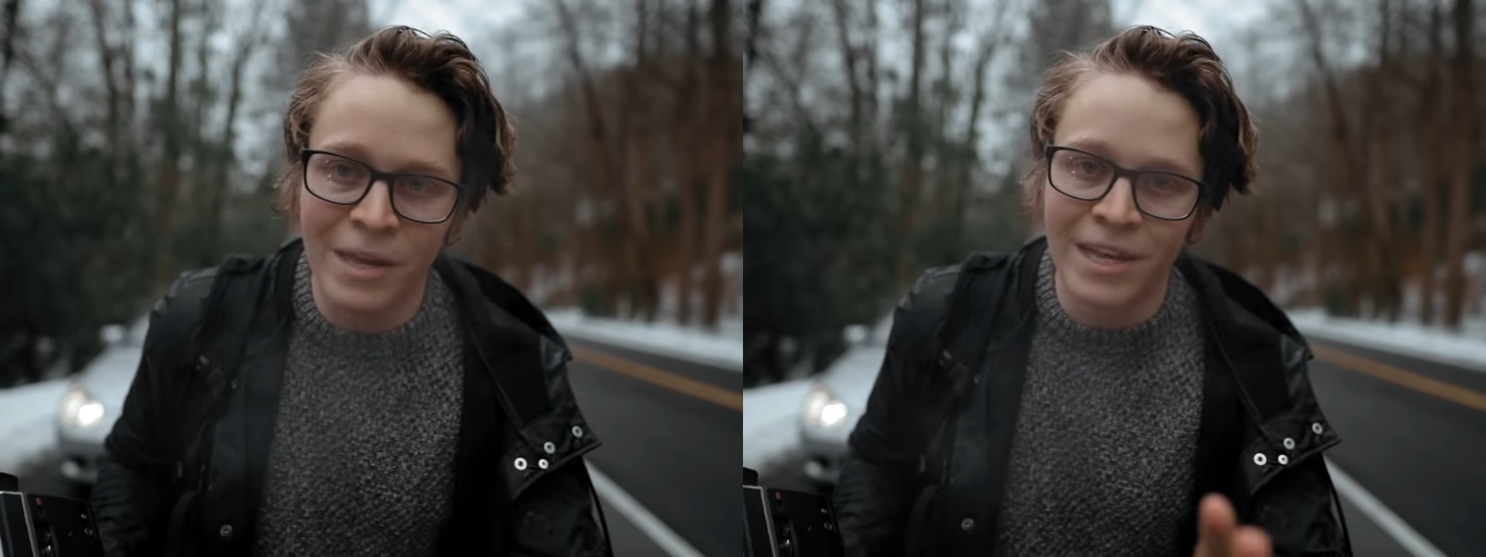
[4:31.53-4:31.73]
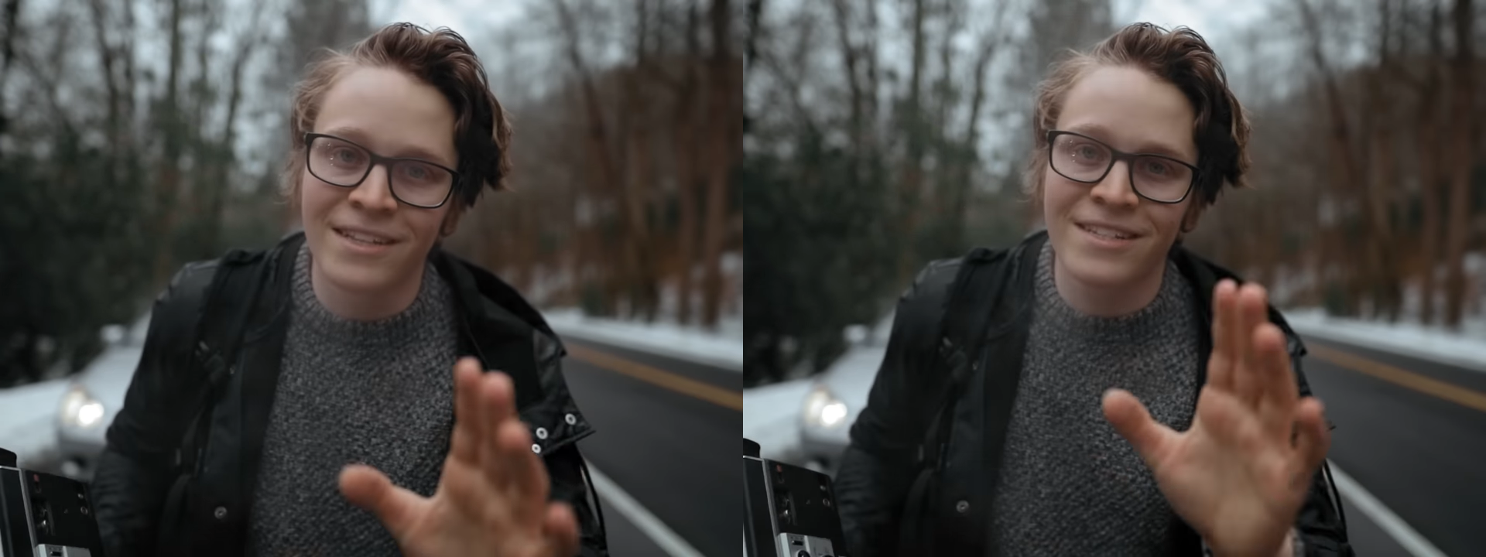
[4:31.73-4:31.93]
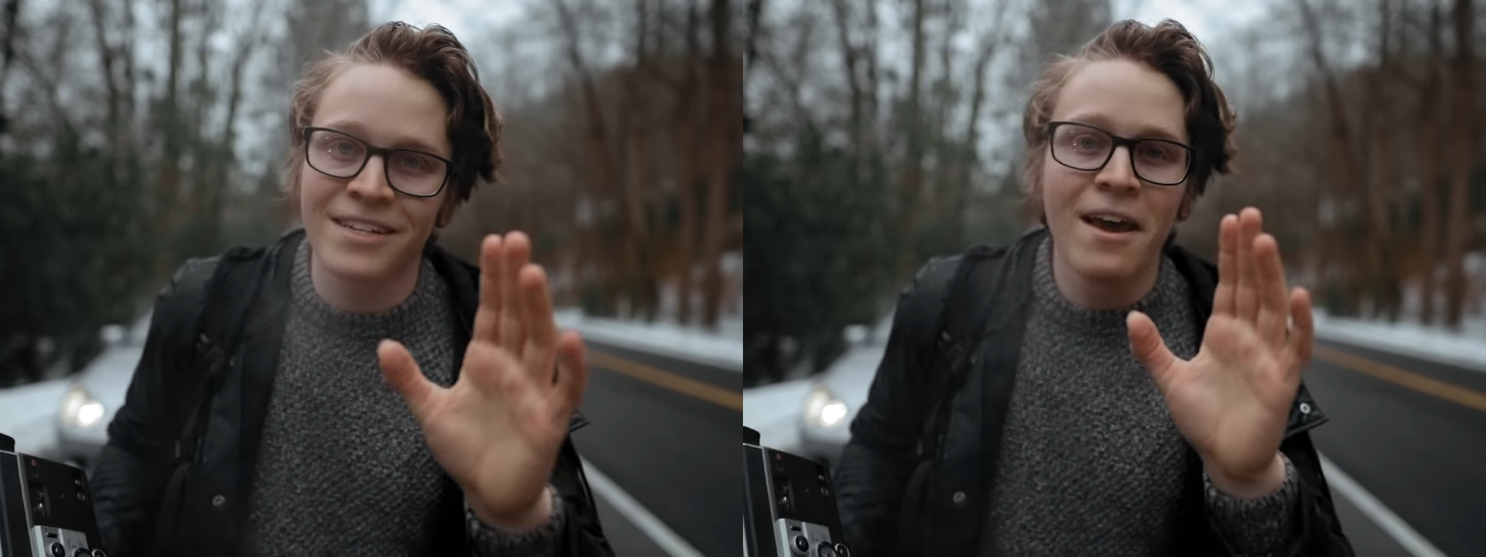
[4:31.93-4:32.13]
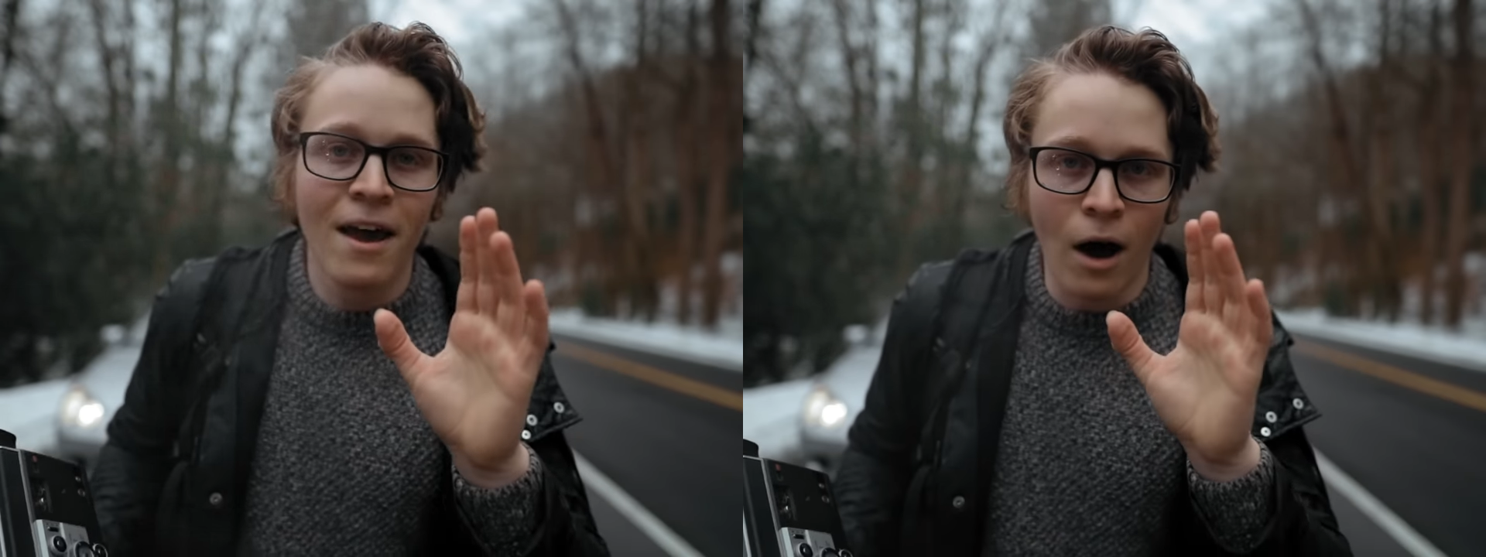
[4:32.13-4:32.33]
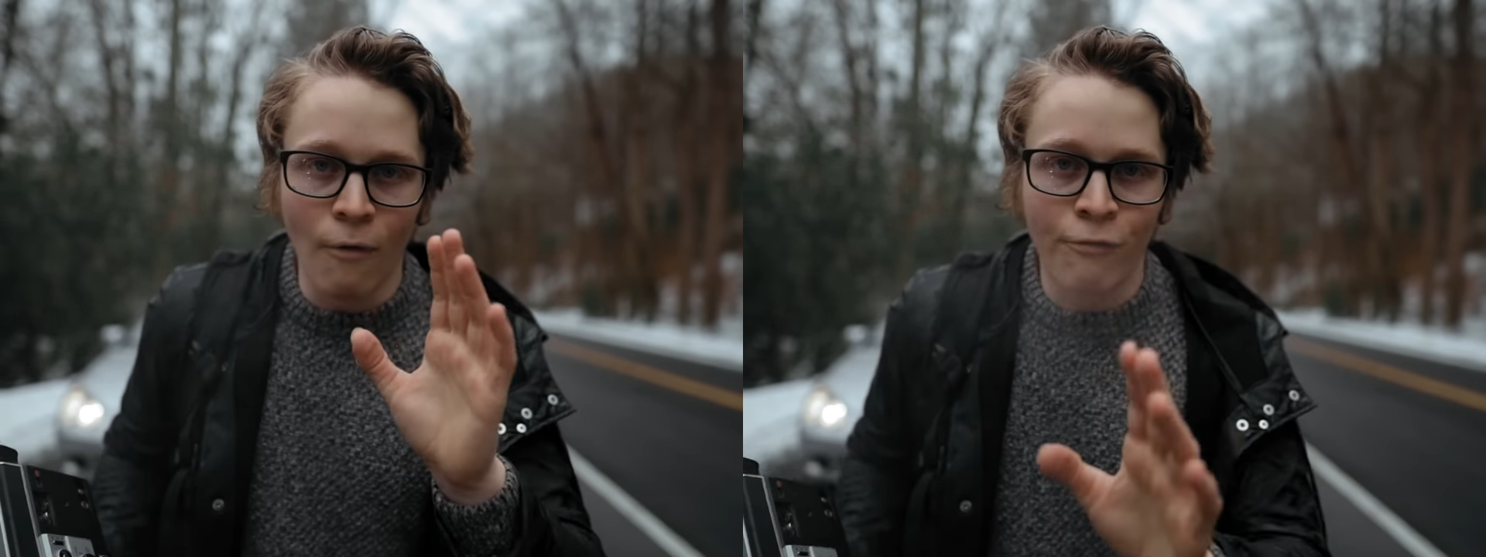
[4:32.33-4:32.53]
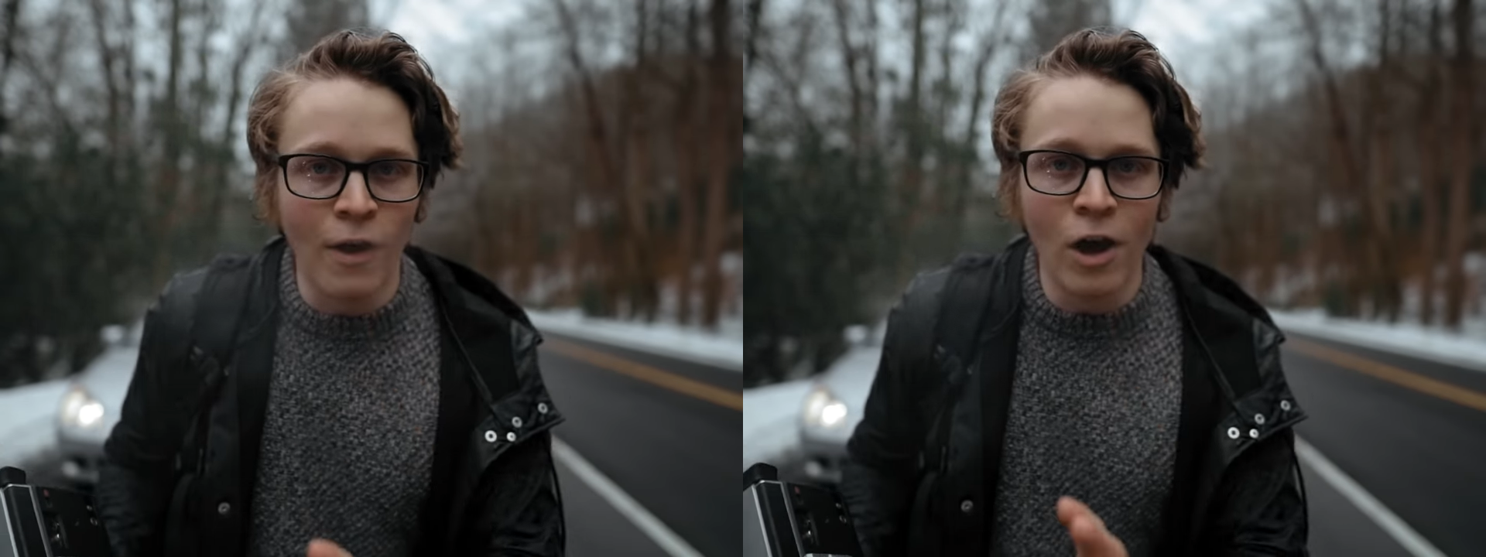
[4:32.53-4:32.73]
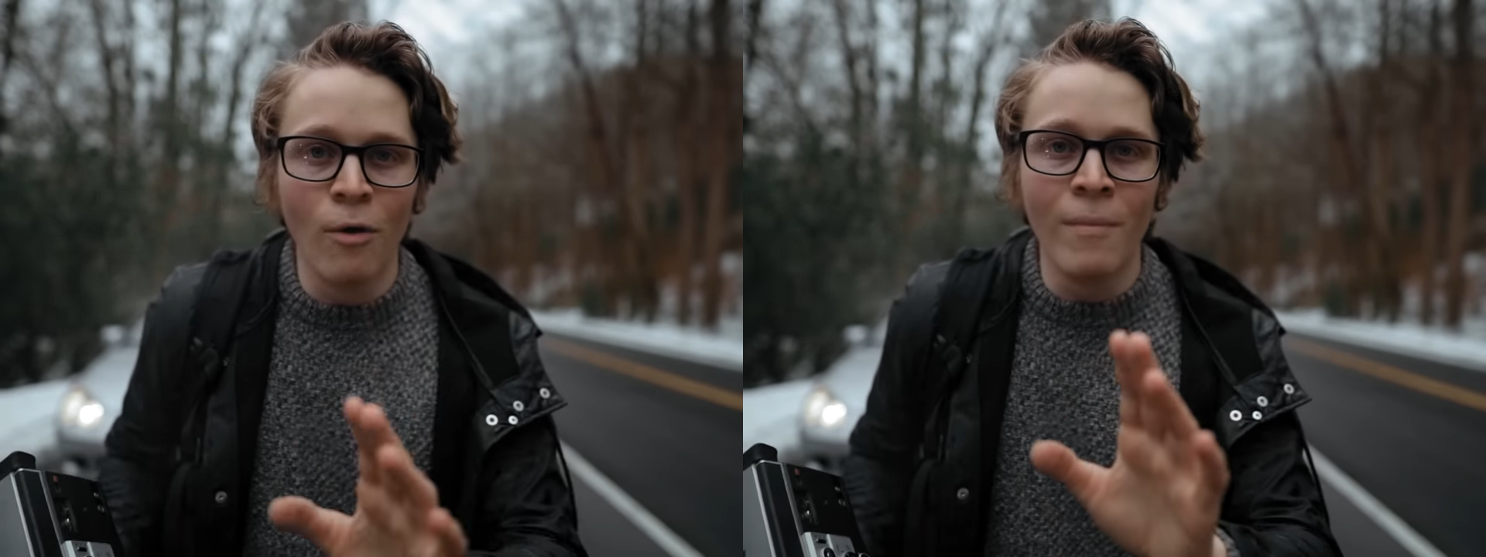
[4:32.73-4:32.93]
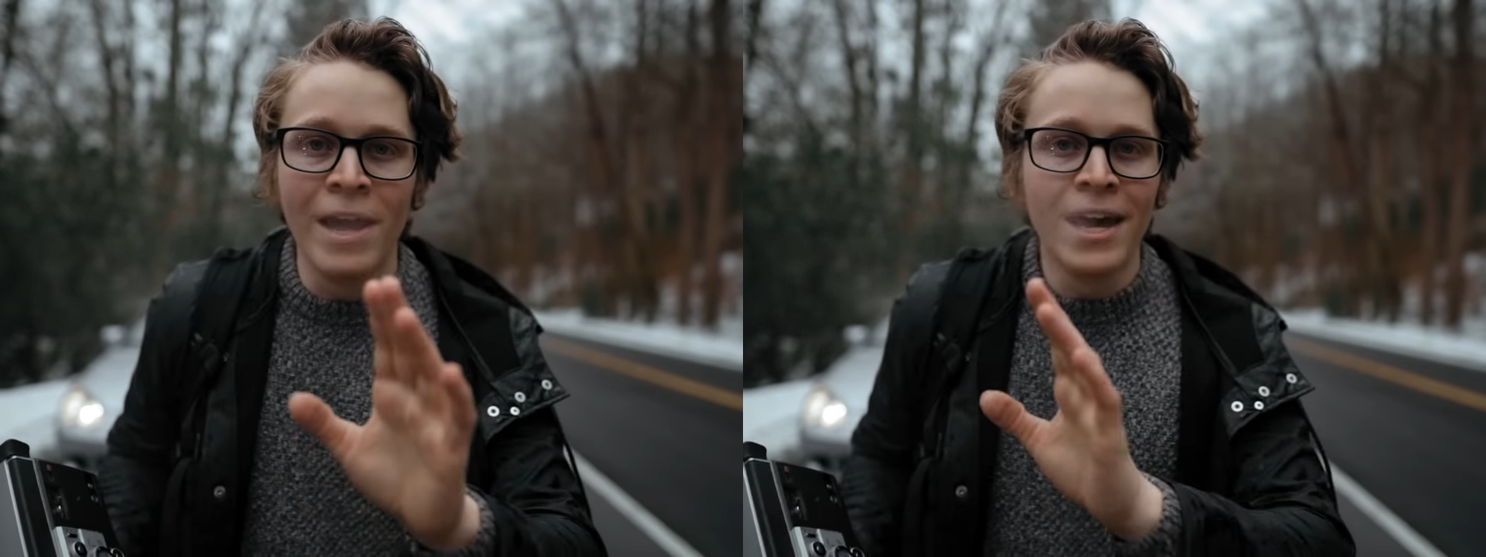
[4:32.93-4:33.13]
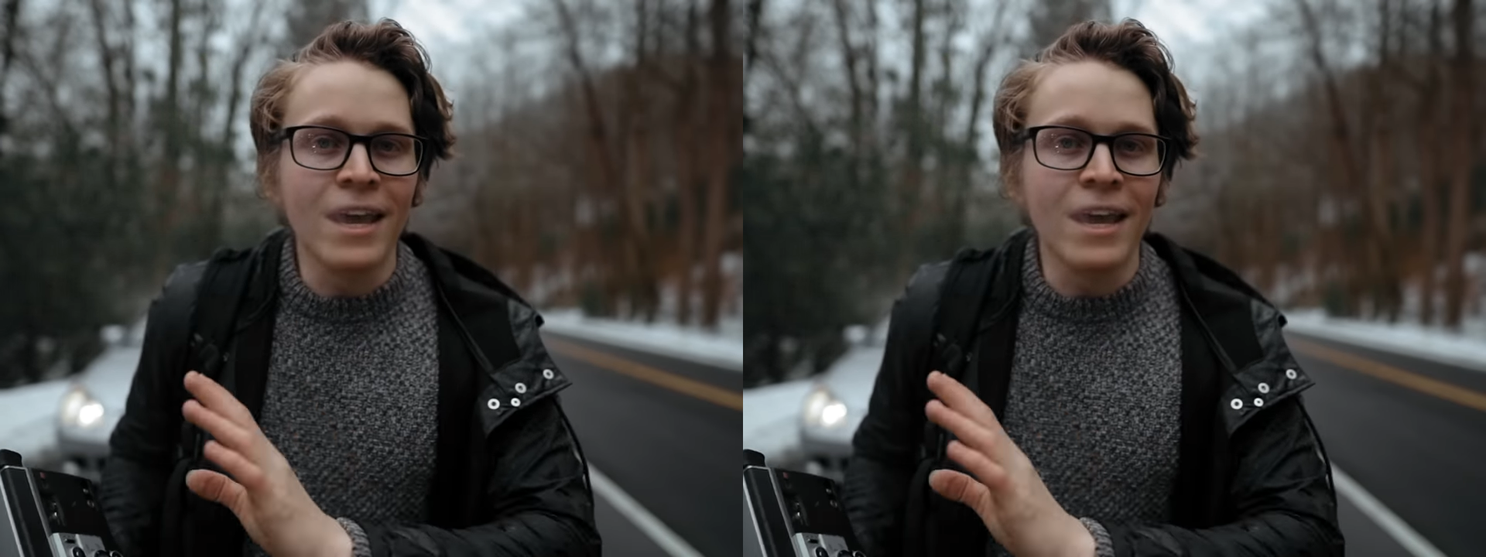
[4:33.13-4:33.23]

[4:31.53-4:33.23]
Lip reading: minutes of film